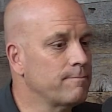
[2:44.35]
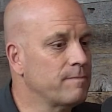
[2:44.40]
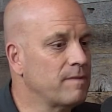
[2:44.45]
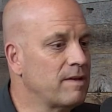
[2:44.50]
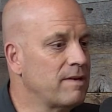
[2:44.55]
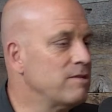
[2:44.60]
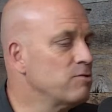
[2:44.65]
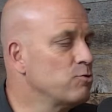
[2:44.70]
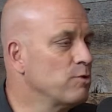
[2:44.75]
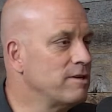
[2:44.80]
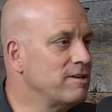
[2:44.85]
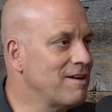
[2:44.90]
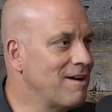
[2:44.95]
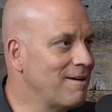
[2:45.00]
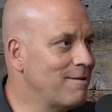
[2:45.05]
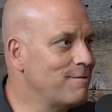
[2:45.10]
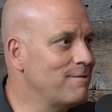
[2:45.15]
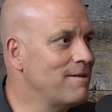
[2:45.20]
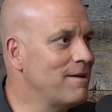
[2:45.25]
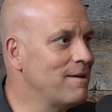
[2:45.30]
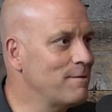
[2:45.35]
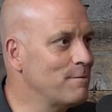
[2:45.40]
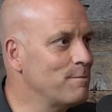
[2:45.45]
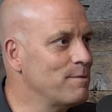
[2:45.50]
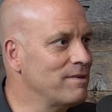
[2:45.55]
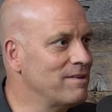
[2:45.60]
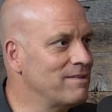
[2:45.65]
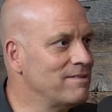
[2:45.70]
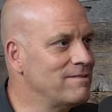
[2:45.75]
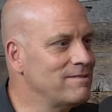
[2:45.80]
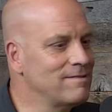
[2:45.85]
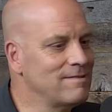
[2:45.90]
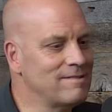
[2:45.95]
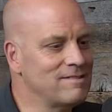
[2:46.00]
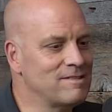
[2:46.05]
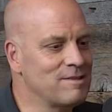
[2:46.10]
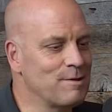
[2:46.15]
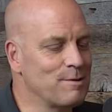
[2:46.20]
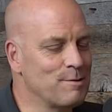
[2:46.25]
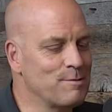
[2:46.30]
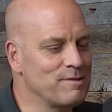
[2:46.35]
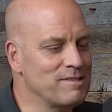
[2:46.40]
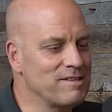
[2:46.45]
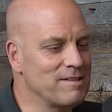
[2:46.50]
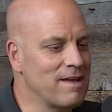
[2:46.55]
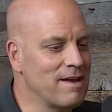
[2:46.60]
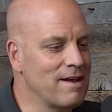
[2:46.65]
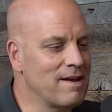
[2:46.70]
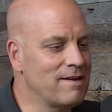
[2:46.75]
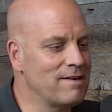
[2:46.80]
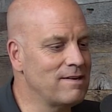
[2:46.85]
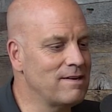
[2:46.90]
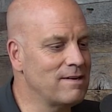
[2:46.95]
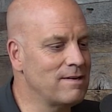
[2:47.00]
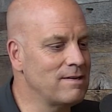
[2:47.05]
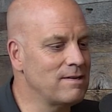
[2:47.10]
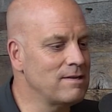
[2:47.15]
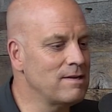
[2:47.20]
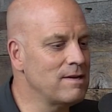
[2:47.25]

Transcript: He's retired now, but he still owns the land, and